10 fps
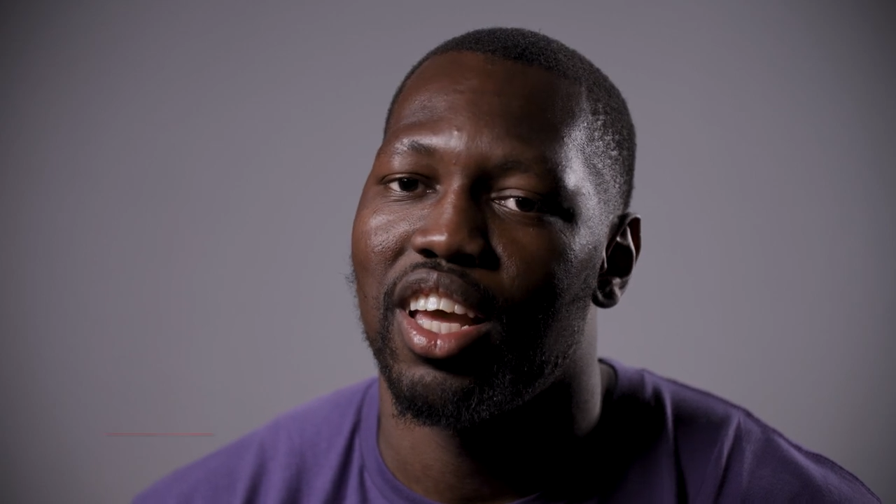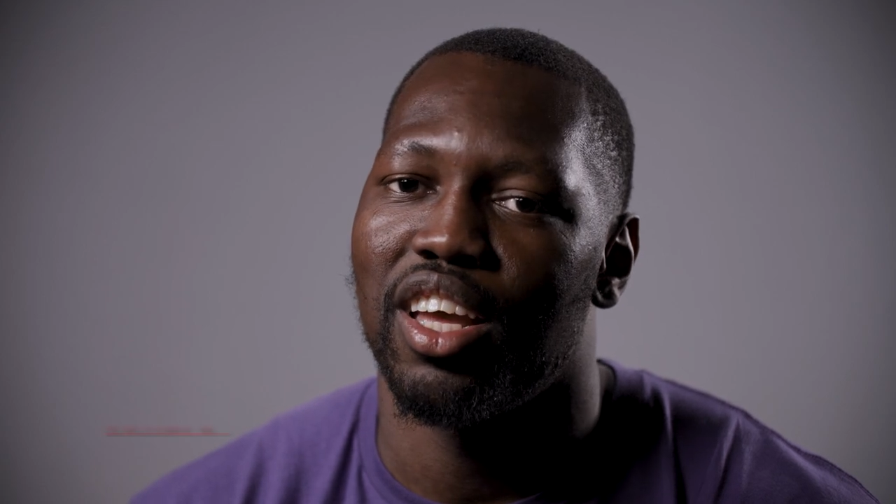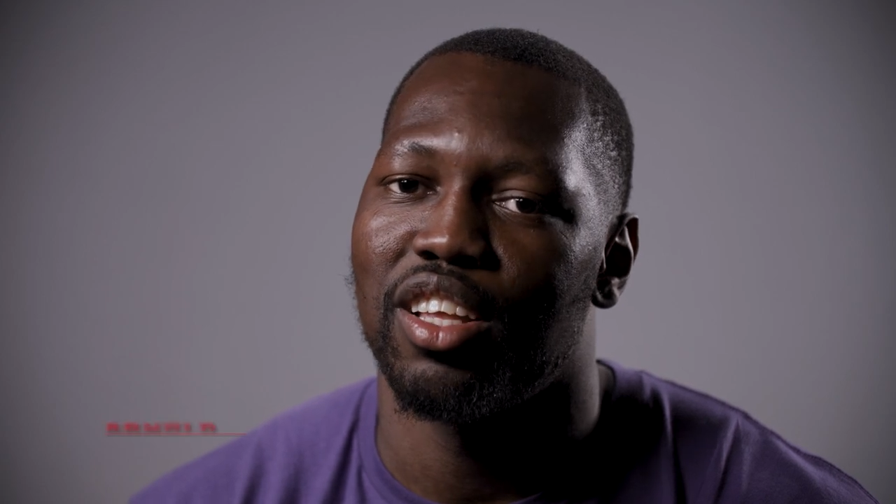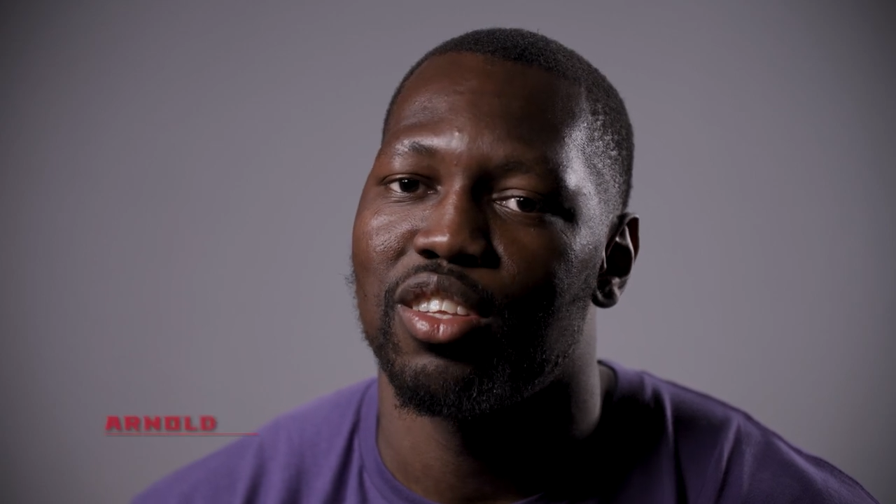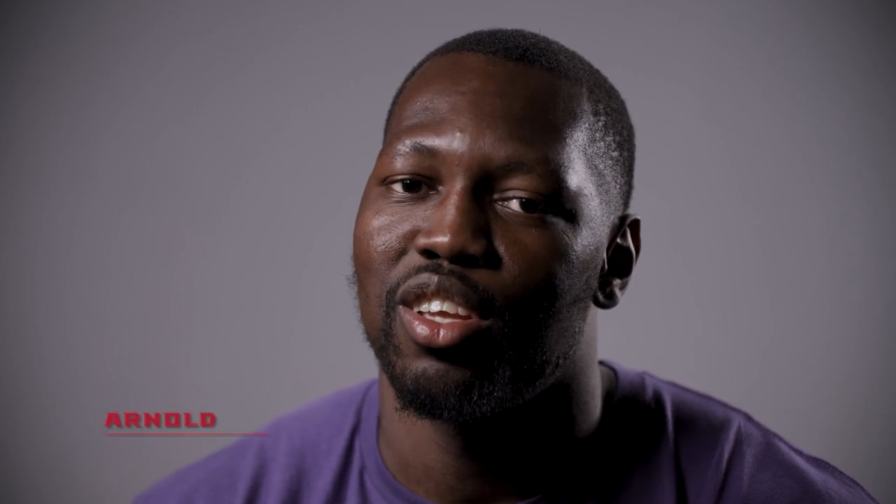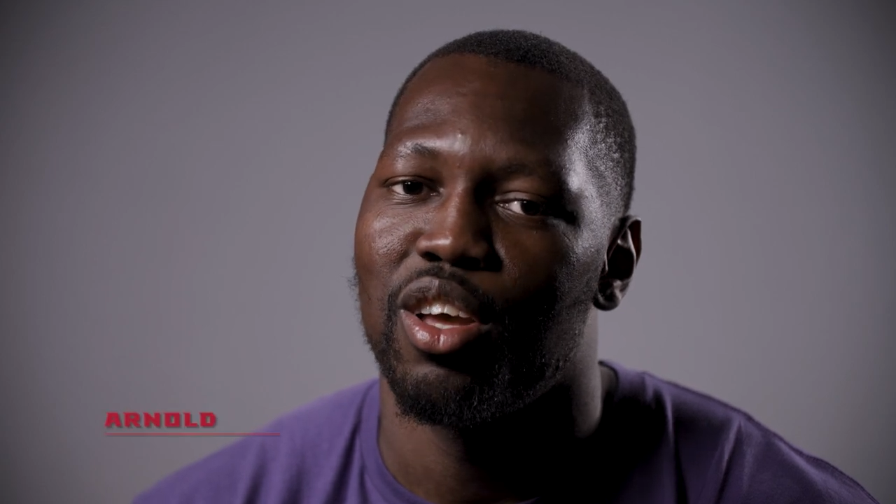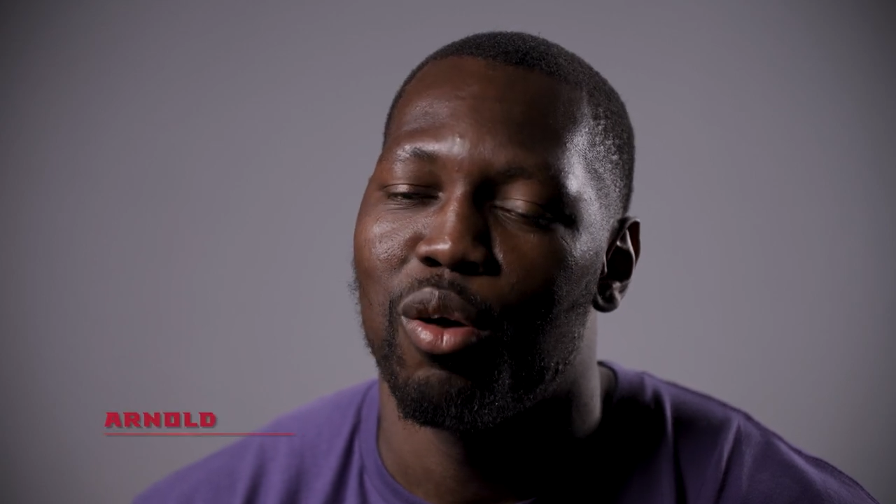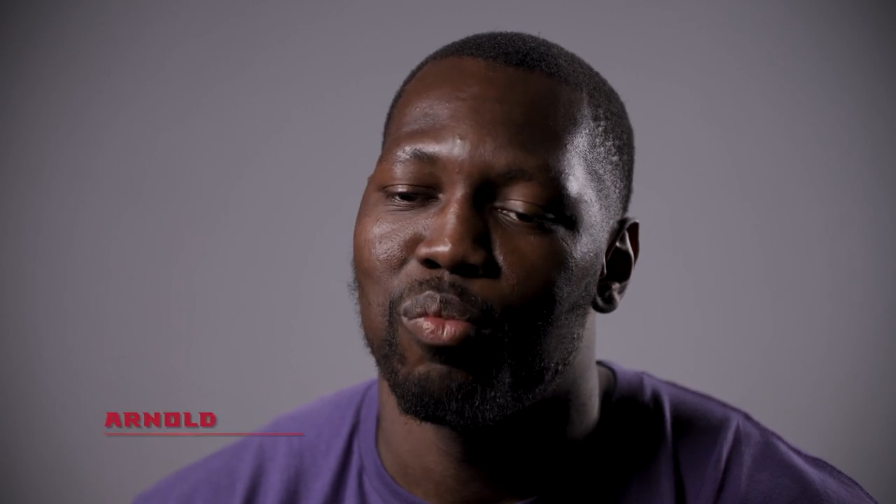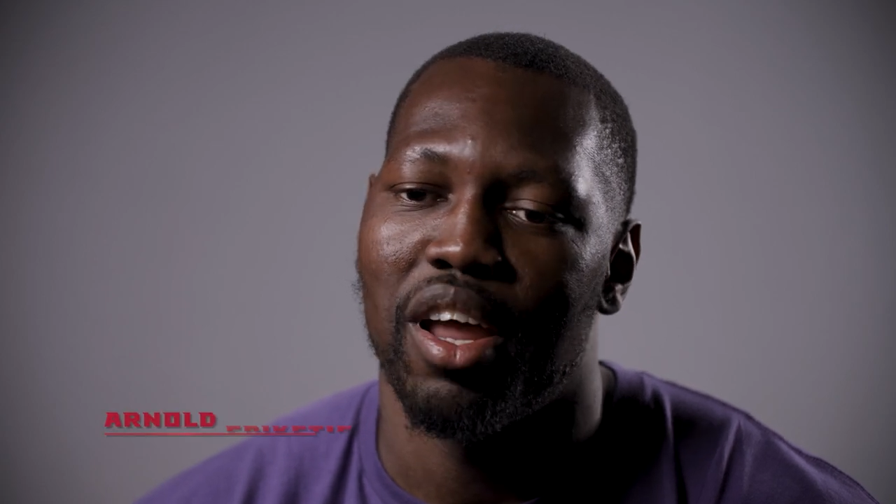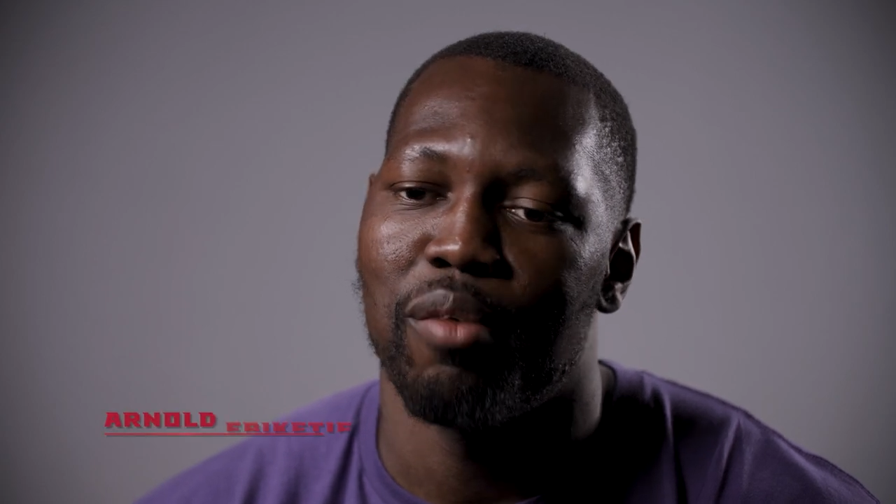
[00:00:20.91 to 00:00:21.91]
And
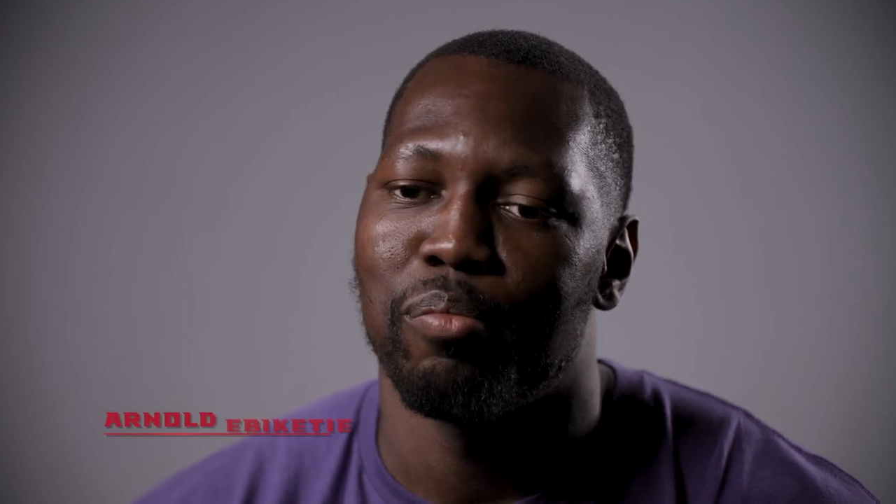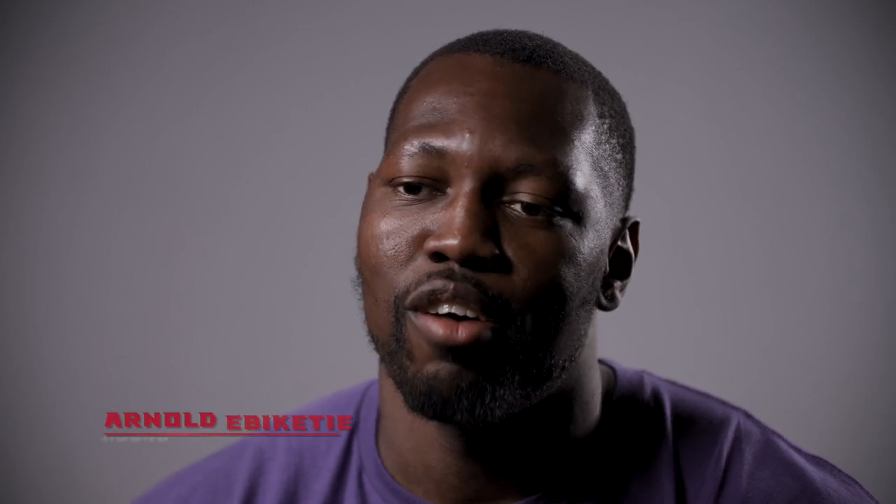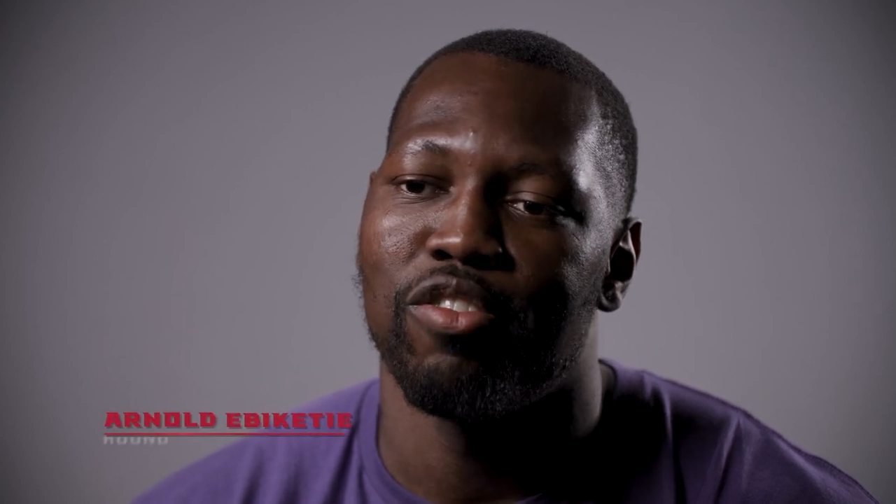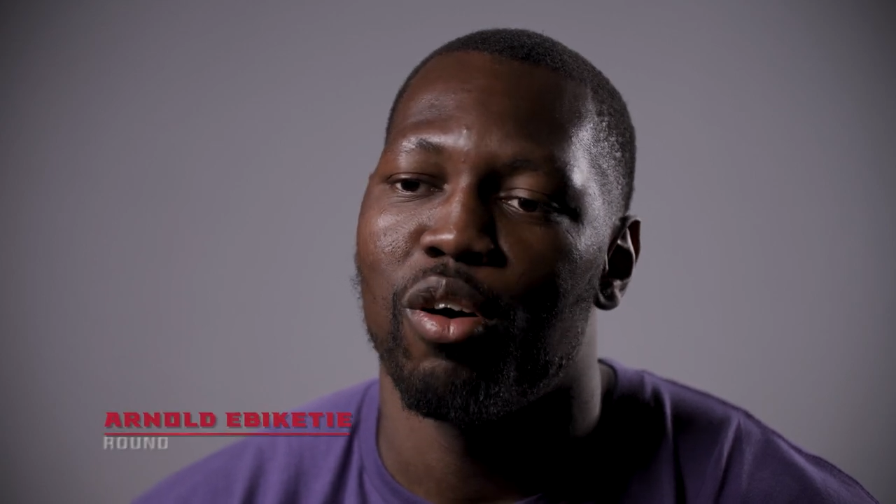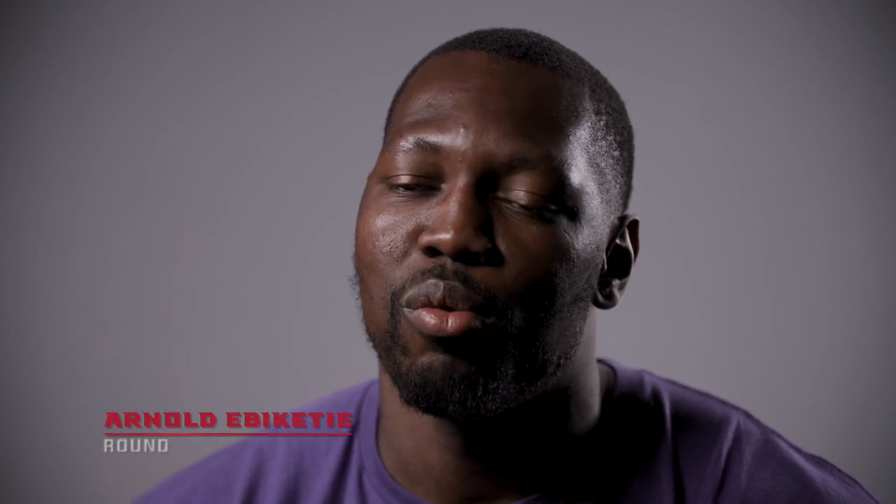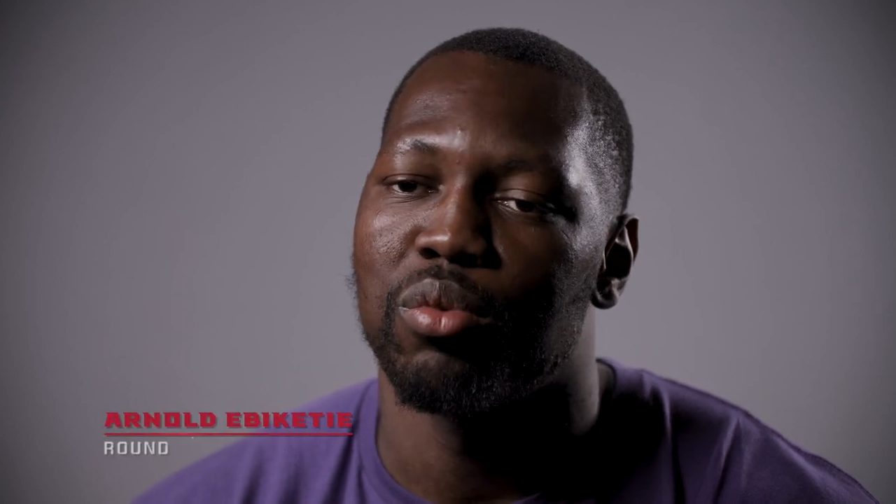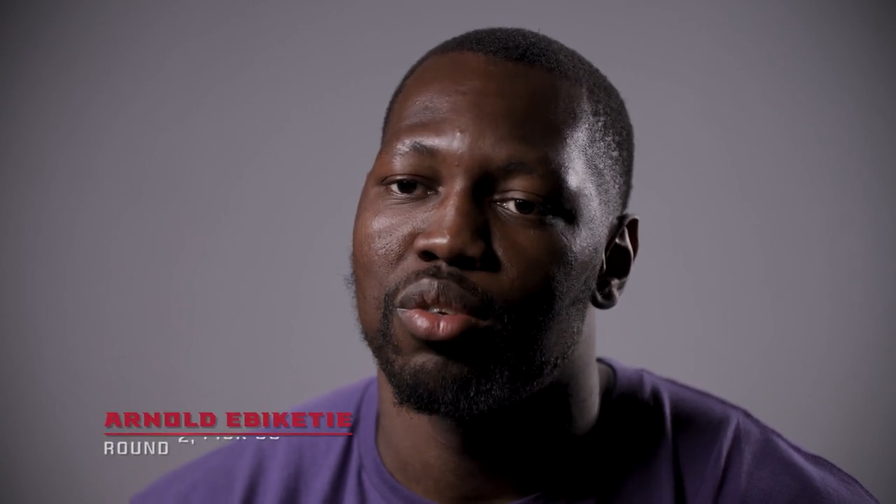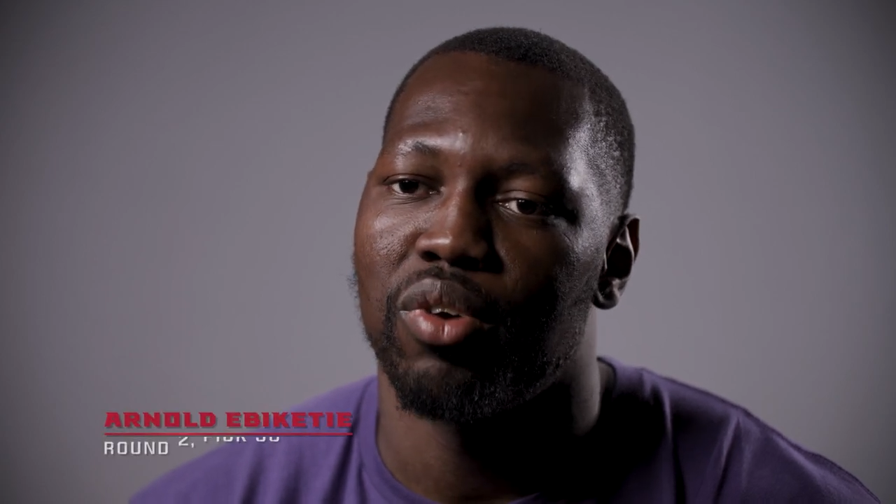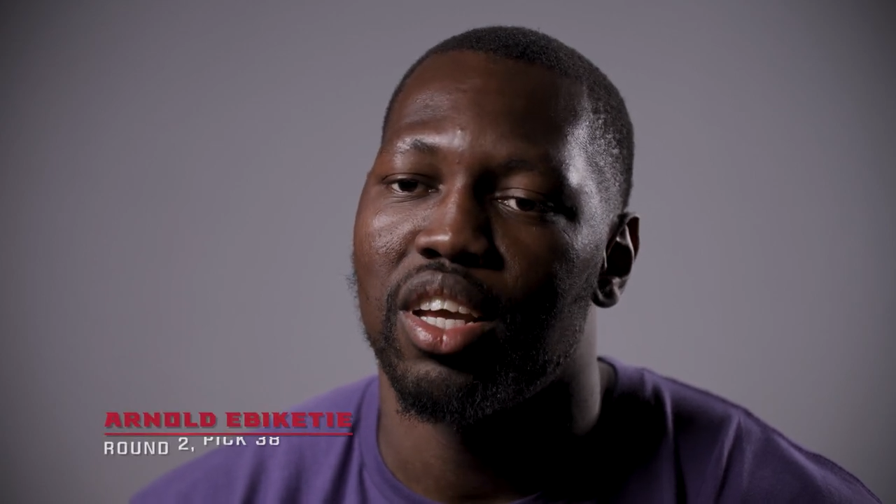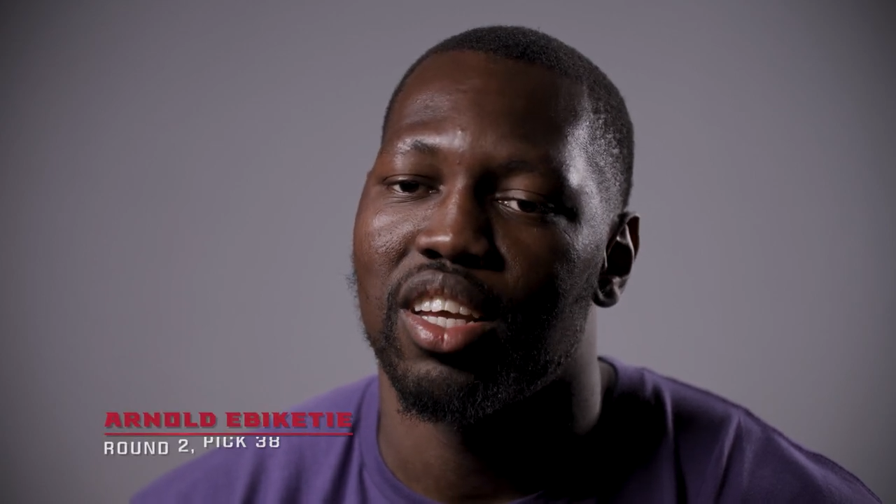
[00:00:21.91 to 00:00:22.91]
when I, my phone
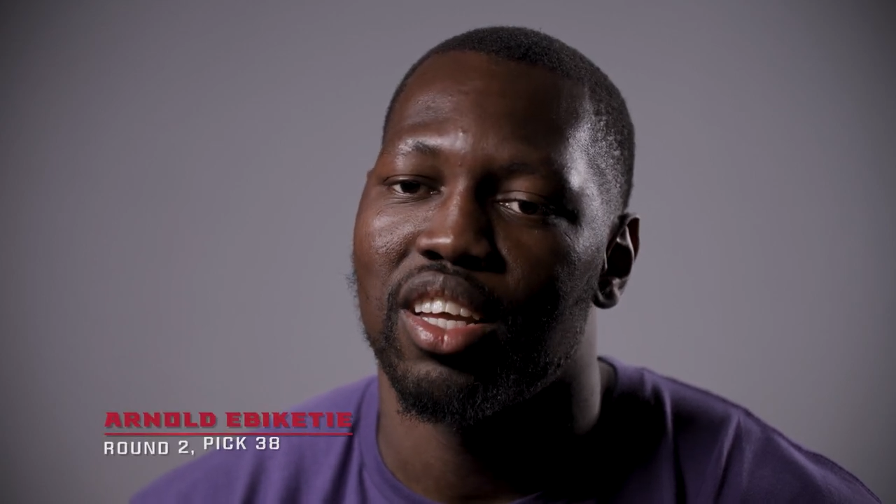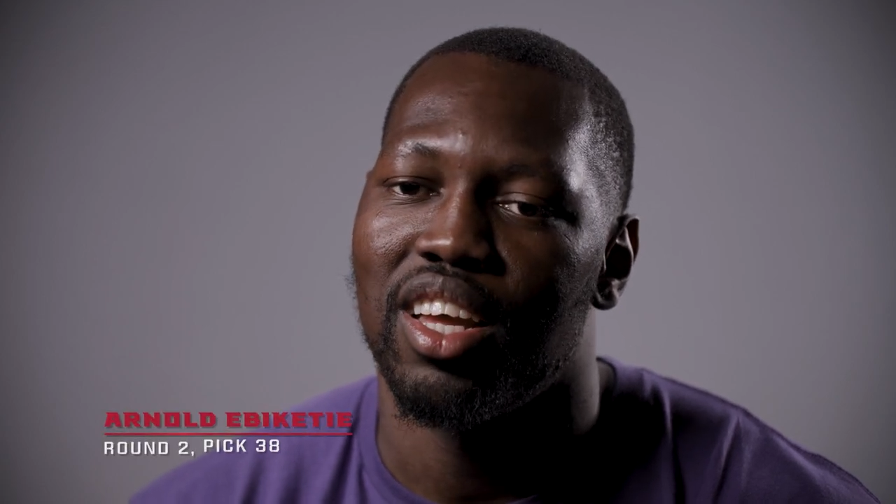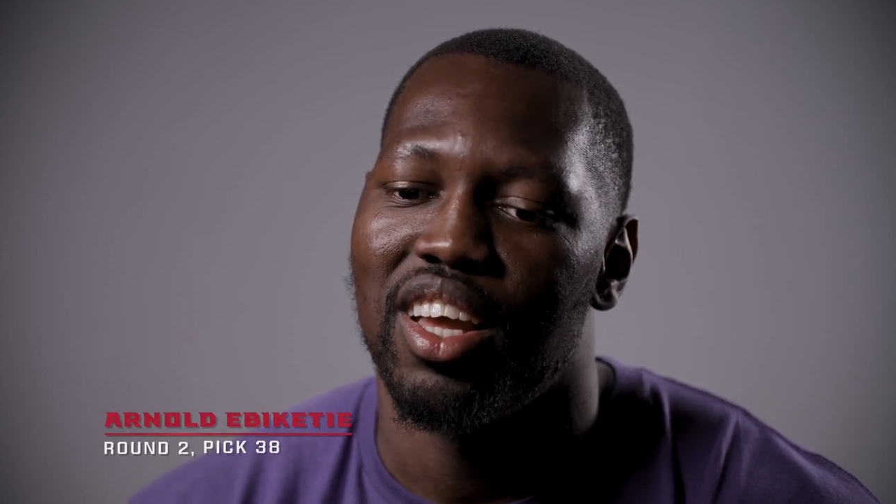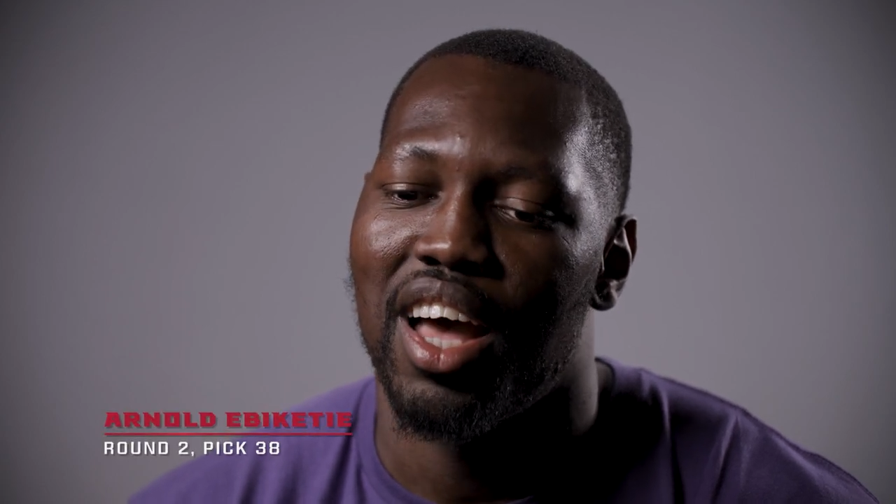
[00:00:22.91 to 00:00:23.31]
was ringing,